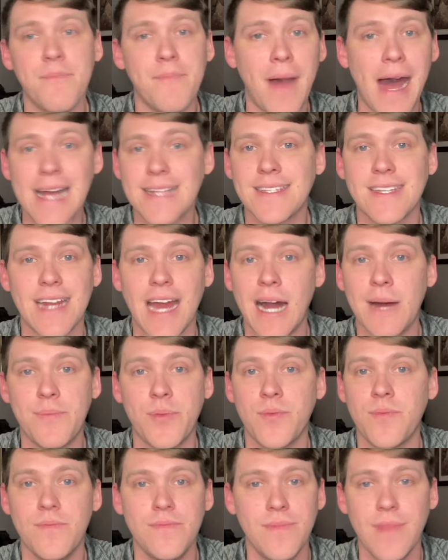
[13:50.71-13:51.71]
Mine's not
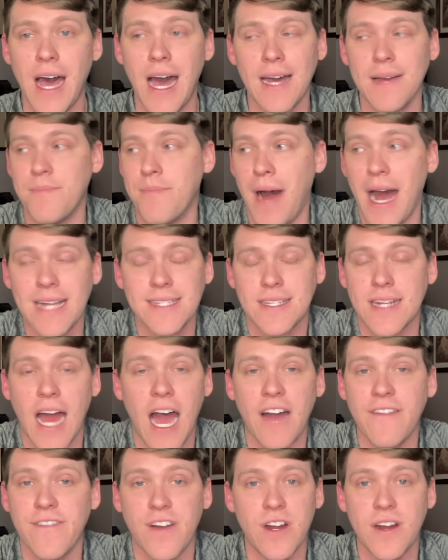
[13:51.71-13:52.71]

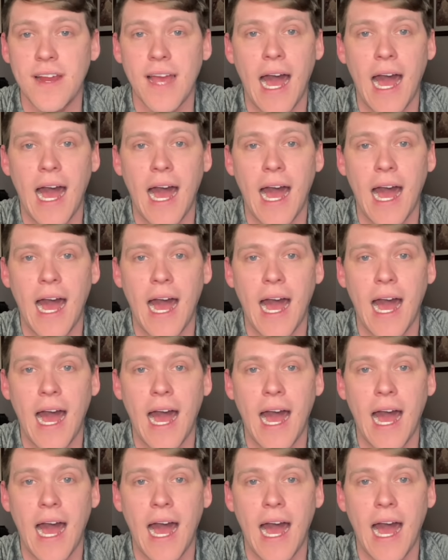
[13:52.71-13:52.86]
very